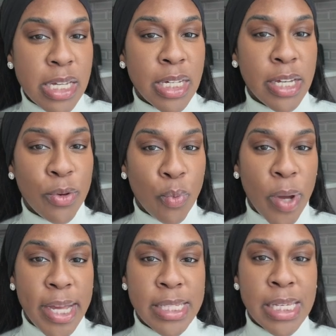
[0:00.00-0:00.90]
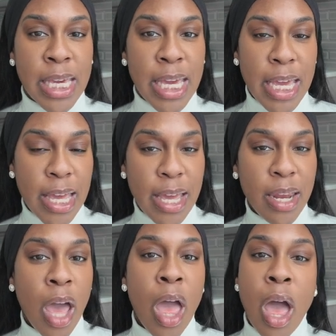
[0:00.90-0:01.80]
a good way to get
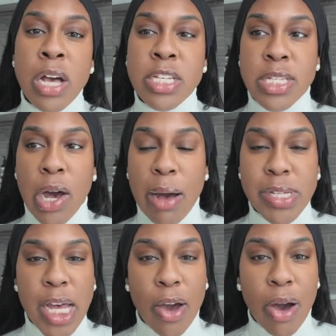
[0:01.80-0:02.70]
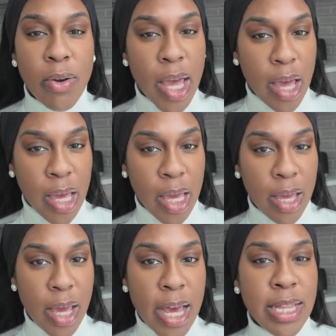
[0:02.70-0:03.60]
in. So I was like,
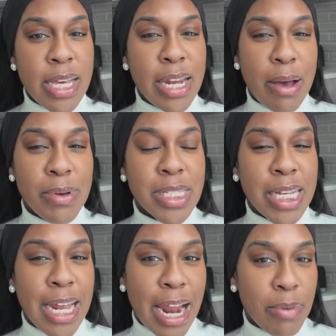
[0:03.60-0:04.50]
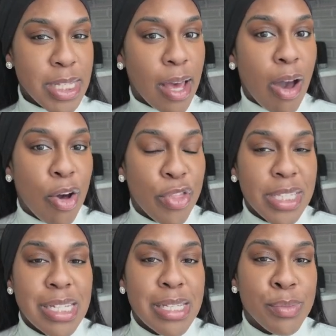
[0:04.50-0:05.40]
okay. And then I was looking at it, I was like, oh,
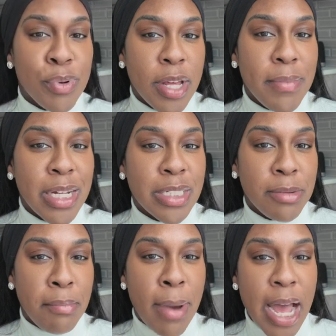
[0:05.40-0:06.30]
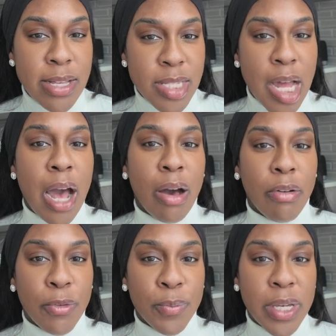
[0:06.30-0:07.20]
this is pretty much my
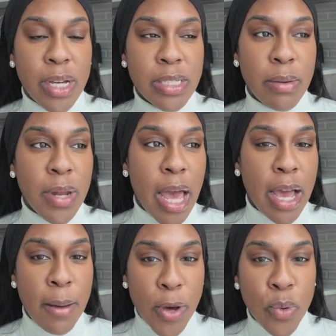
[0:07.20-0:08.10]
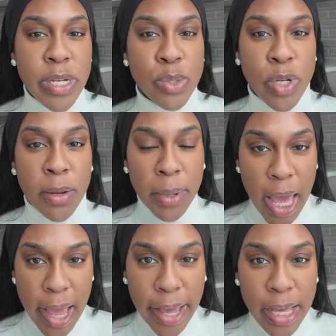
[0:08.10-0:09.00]
style because I'm like, I'm always wearing
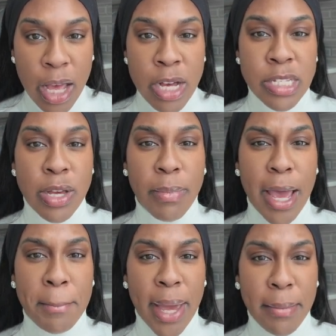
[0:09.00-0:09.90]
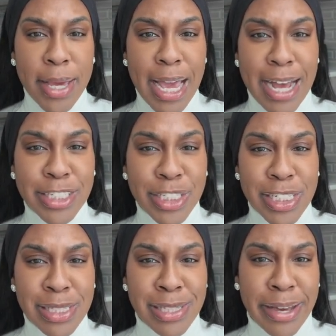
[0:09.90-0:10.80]
black. So I'm like, maybe I should
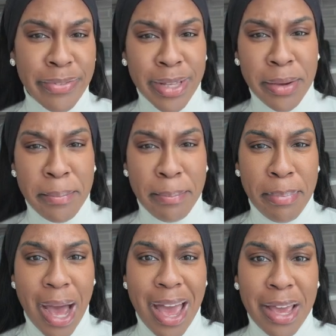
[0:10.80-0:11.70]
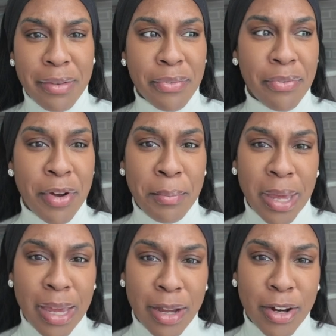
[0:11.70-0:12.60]
just definitely buy from
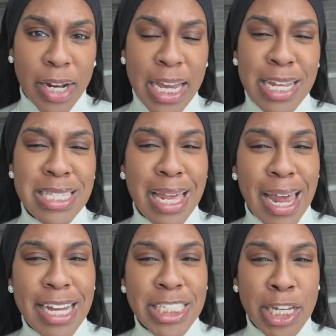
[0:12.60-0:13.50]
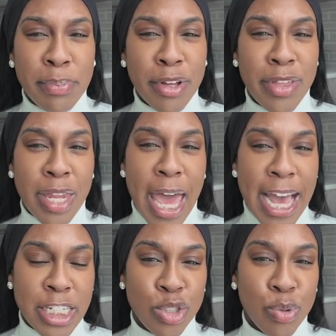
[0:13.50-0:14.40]
here. And it's a lot cheaper than the
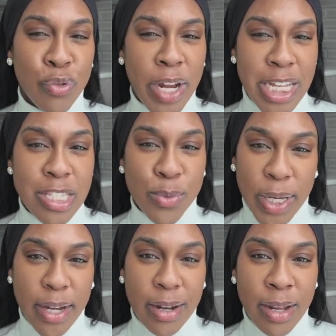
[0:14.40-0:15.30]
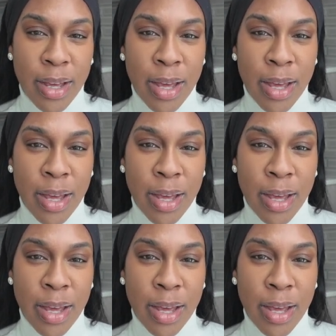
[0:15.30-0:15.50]
actual ready to wear.